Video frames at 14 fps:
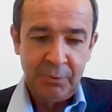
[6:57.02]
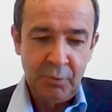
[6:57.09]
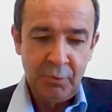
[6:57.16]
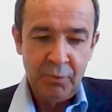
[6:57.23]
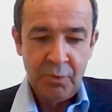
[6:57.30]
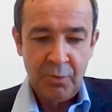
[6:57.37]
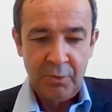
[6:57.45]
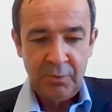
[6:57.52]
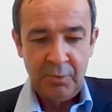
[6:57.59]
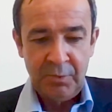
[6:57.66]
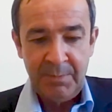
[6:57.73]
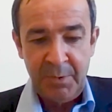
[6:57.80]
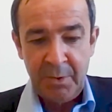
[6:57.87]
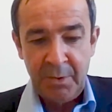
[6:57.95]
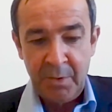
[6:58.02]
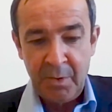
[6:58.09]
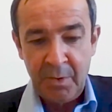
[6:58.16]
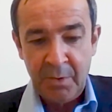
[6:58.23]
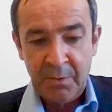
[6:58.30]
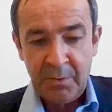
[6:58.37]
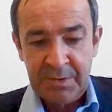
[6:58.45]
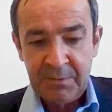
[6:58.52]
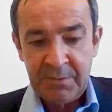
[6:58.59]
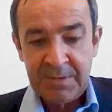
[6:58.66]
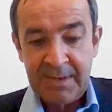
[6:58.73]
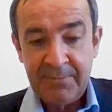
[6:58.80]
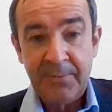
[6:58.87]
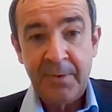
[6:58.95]
Two, to deploy a
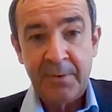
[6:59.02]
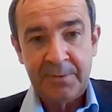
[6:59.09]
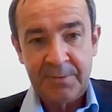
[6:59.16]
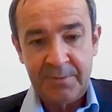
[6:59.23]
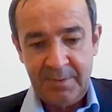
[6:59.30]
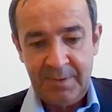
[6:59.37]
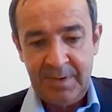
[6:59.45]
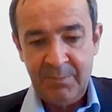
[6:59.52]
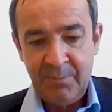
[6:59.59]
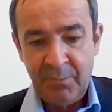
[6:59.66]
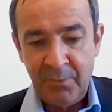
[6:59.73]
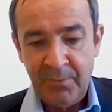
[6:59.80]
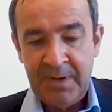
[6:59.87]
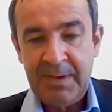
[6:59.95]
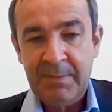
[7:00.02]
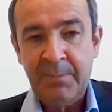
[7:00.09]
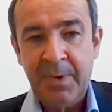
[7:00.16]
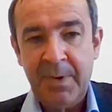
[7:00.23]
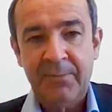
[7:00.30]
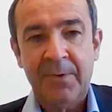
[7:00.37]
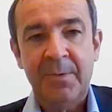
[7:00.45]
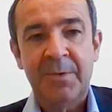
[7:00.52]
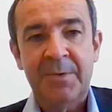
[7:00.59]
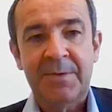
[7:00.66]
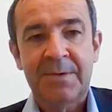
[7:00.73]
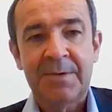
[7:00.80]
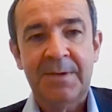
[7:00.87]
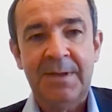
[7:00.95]
continuous effort, improving
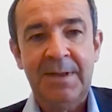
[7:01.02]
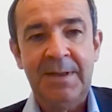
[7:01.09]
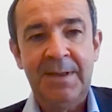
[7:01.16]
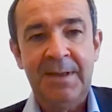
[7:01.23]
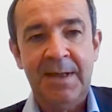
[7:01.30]
performance in